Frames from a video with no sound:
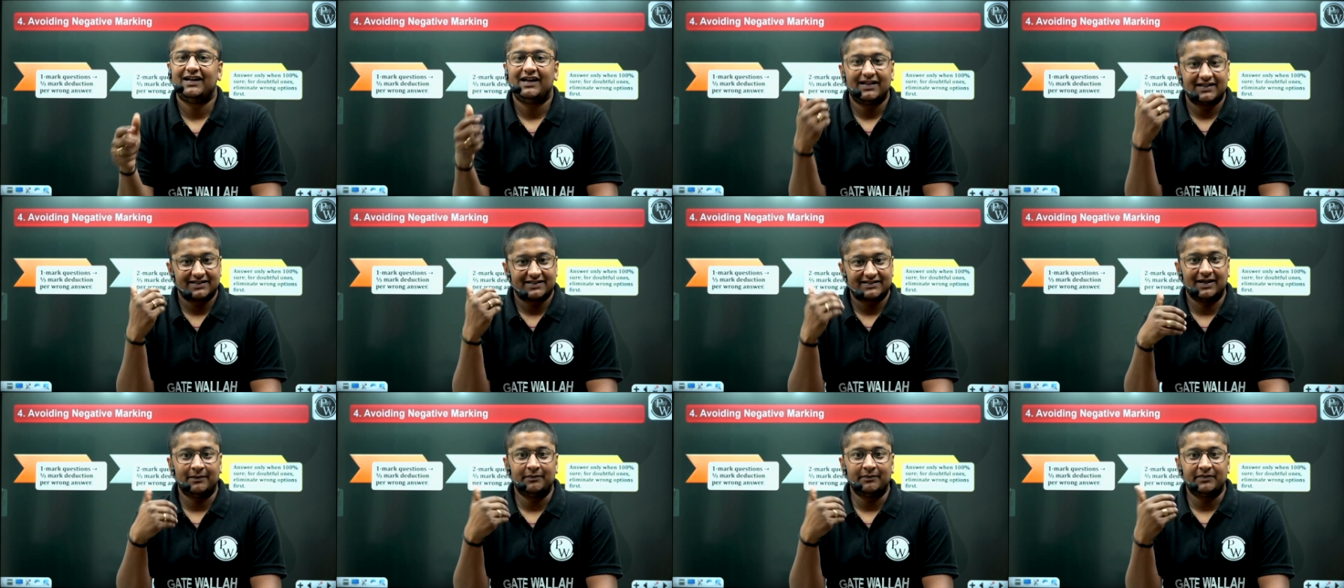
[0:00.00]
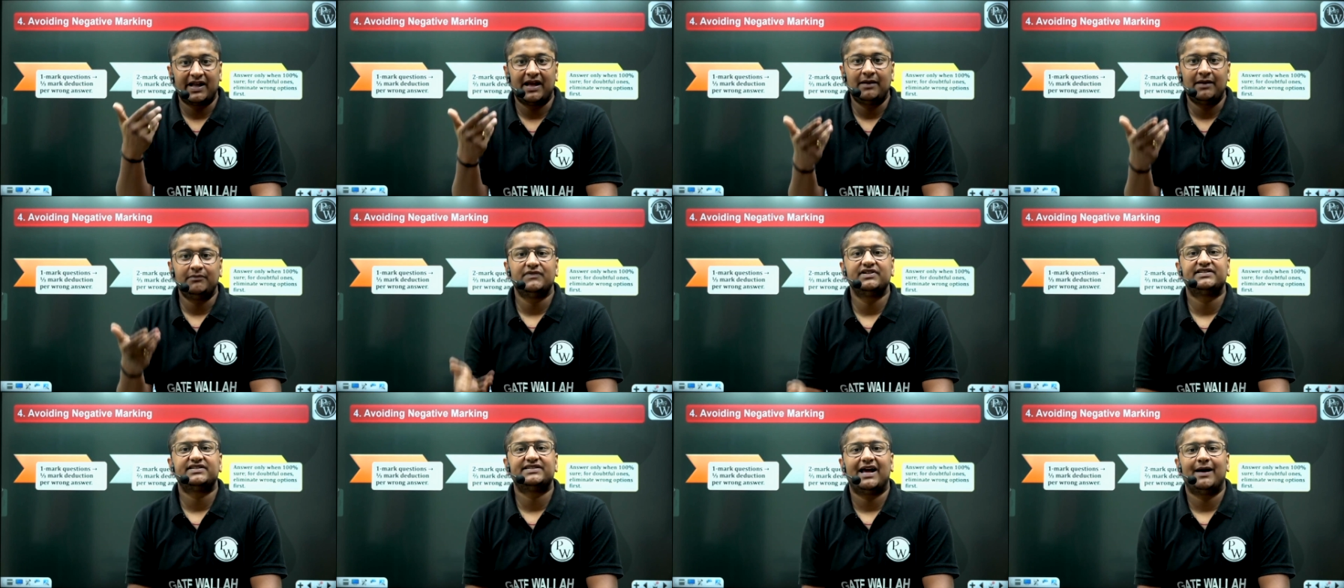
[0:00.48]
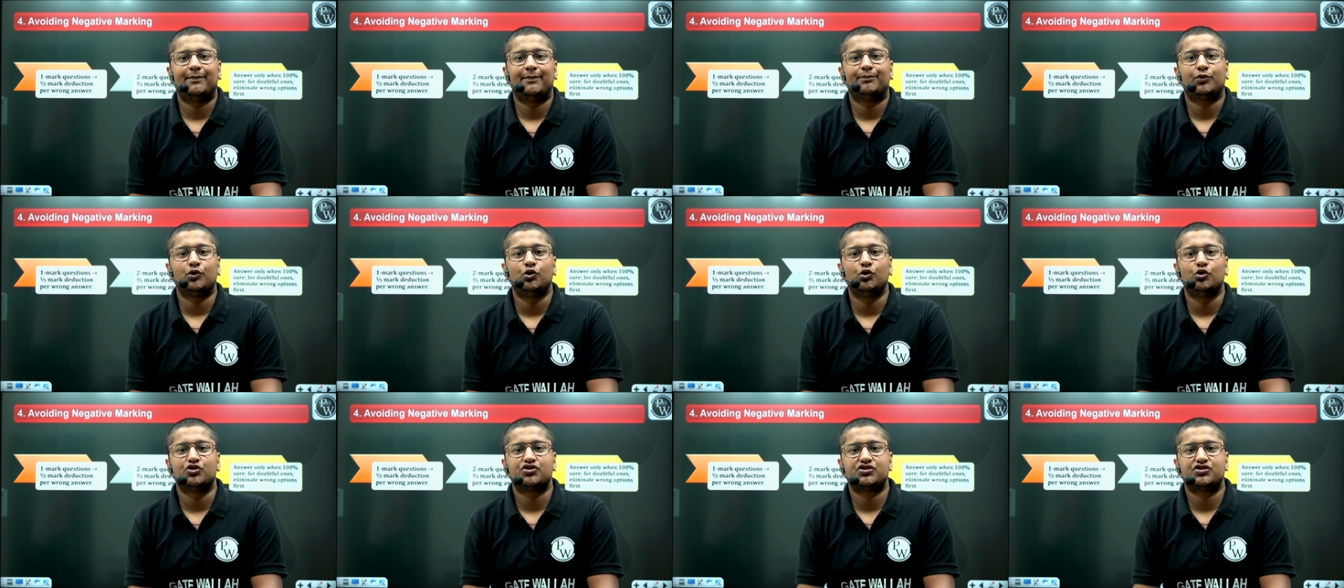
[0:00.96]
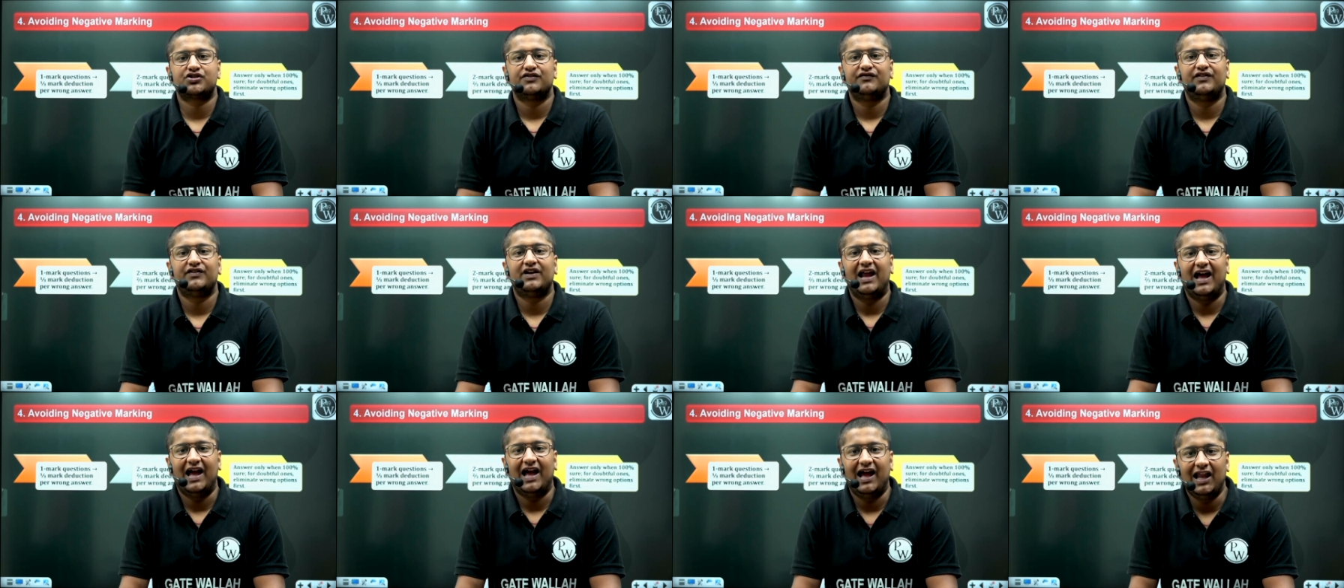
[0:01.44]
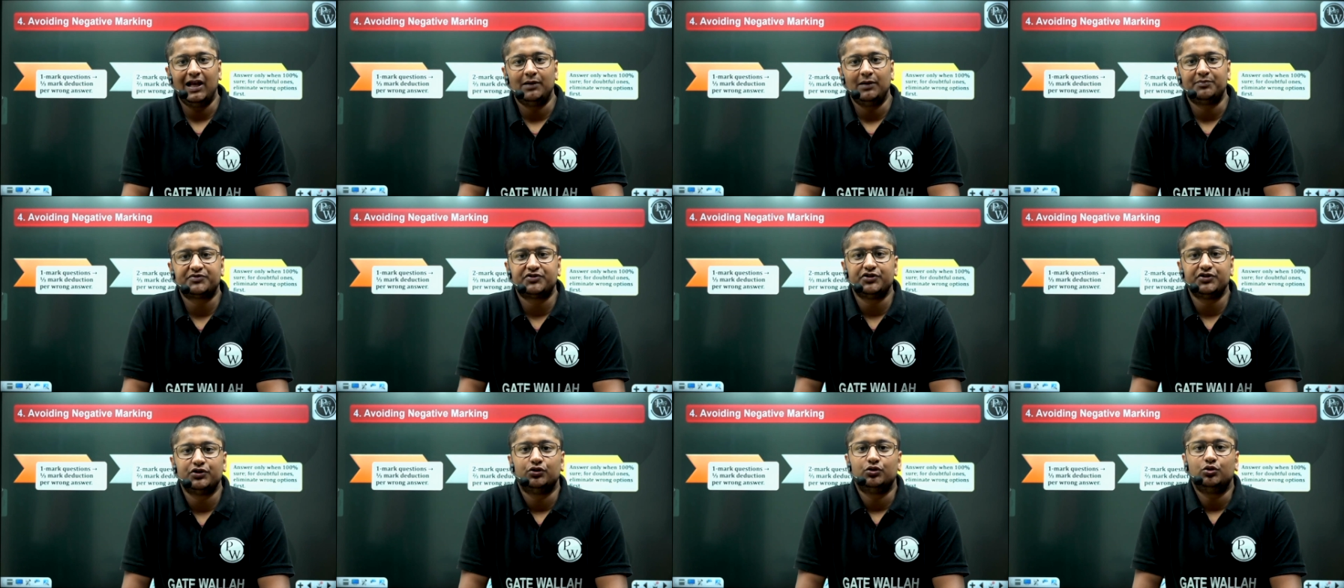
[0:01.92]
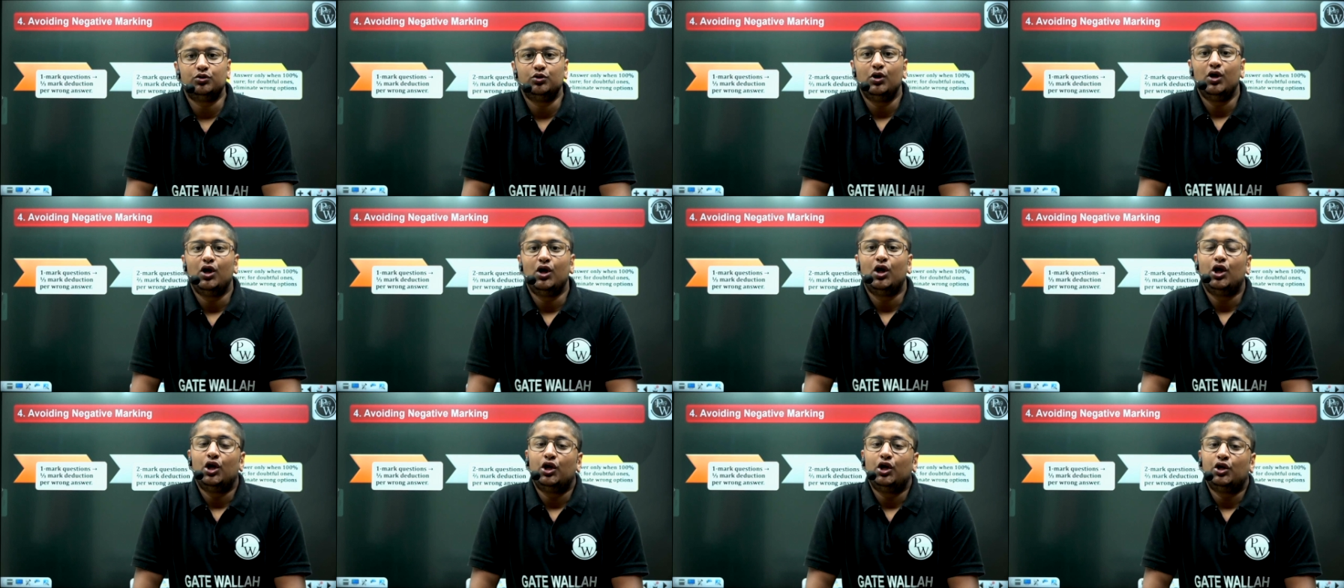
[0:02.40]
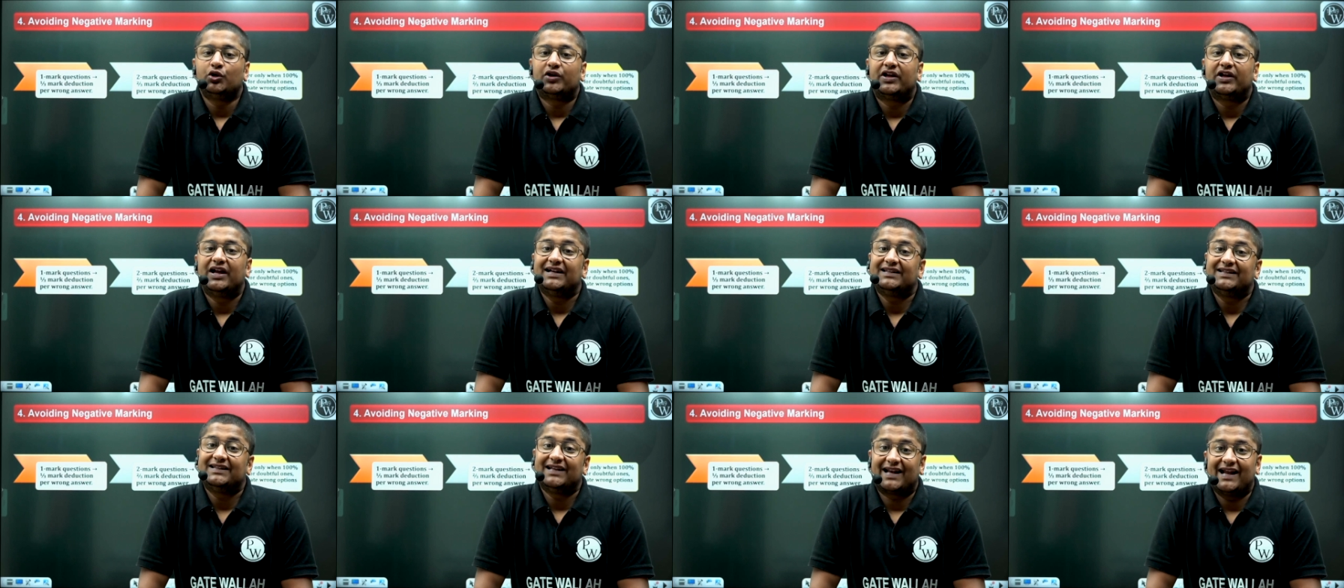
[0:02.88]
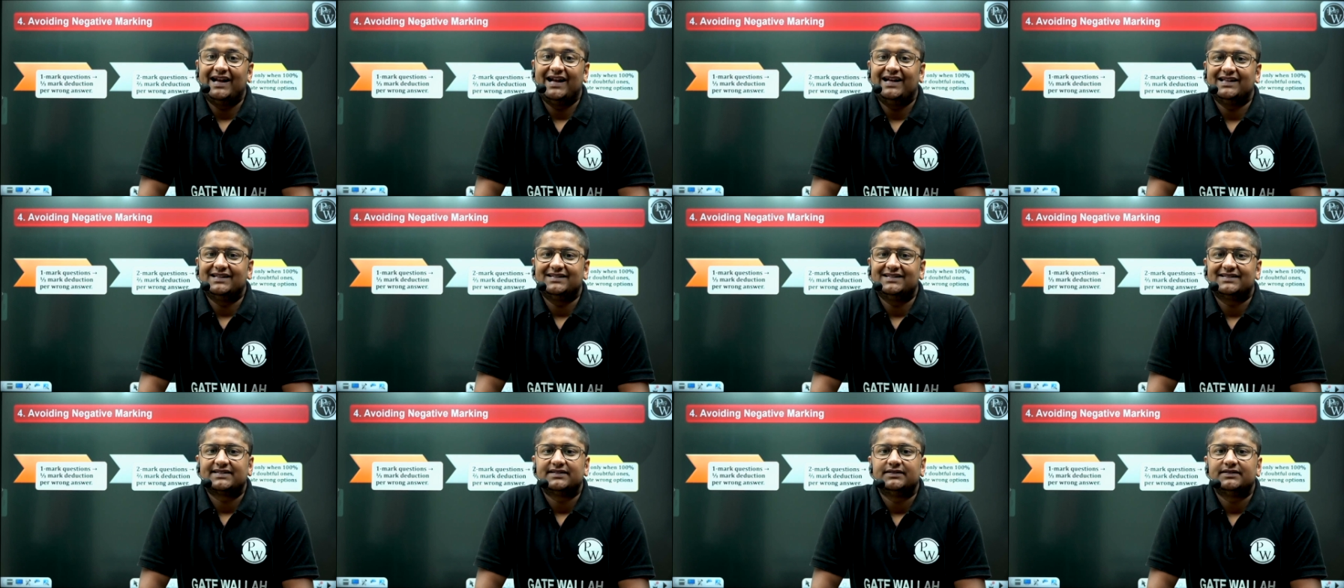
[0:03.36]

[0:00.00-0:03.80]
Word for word: Sometimes this approach will help you to get the right answer.